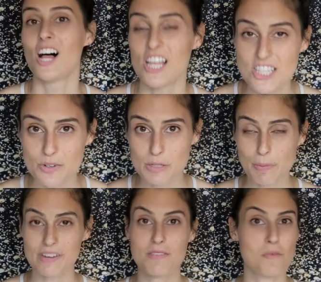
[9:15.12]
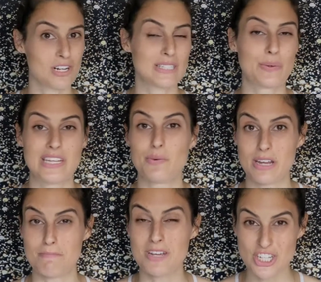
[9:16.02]
Also, as part of the Mars
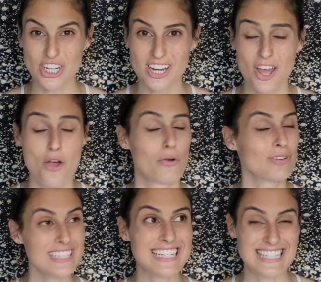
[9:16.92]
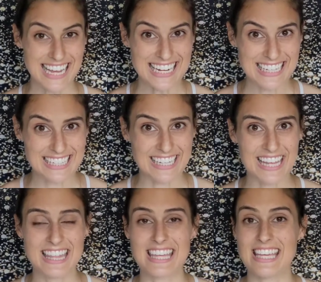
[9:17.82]
2020 mission, really
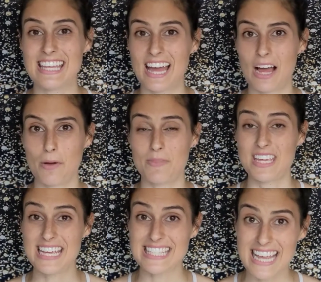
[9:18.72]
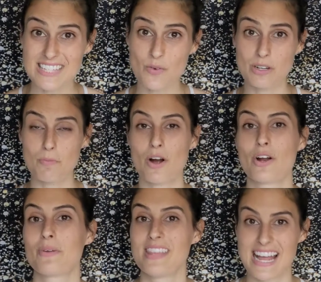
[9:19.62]
excitingly, the ESA is going to
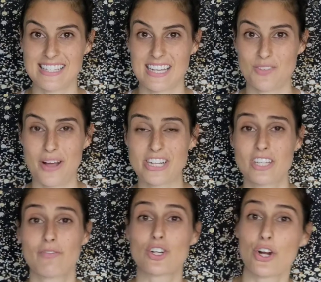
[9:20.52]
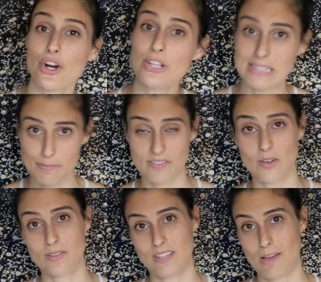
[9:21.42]
partner with NASA to actually return some of
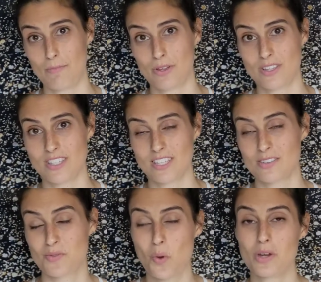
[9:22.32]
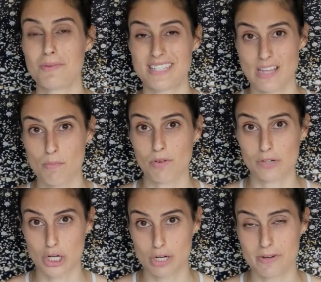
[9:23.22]
those samples. This is going to be a sample
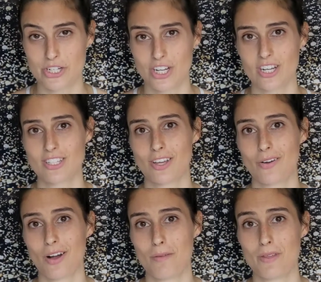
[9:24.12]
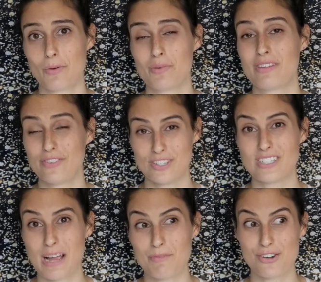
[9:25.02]
return mission. So that will be the first
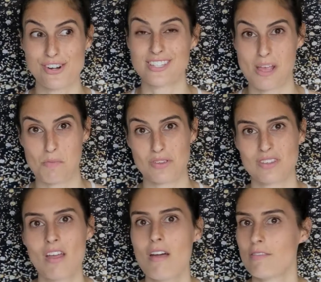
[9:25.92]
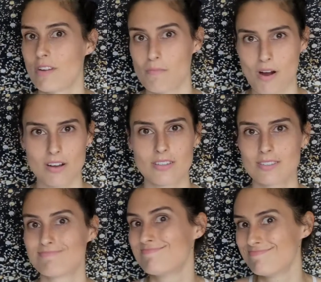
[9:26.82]
time returning samples from Mars.
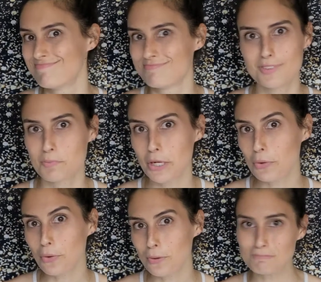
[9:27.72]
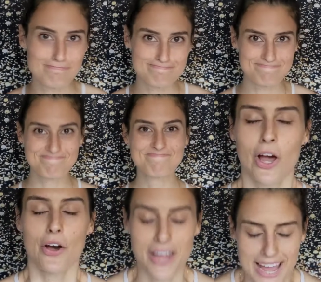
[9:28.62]
It's pretty
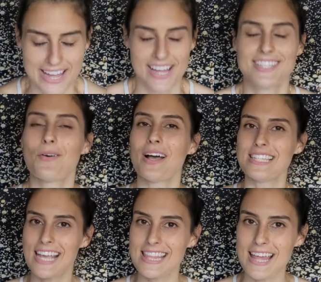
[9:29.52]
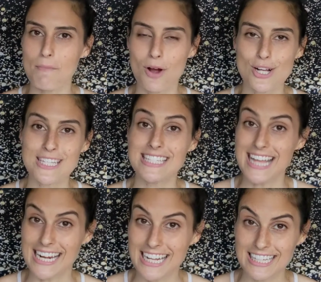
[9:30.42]
cool. Okay, so I said that Mars is
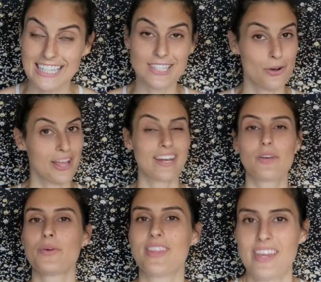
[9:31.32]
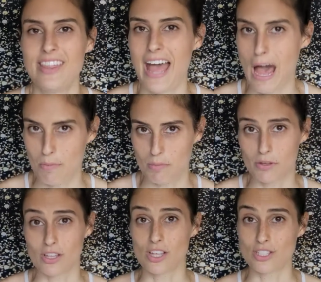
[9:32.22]
technically located within the
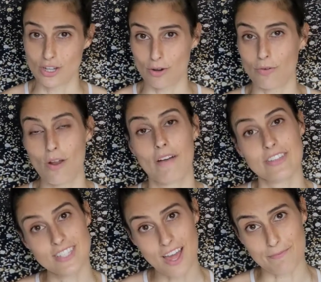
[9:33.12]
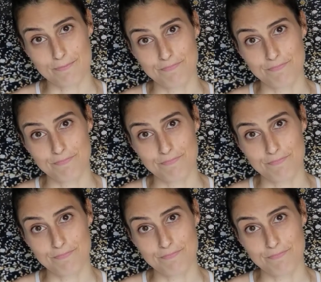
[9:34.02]
habitable zone of the sun.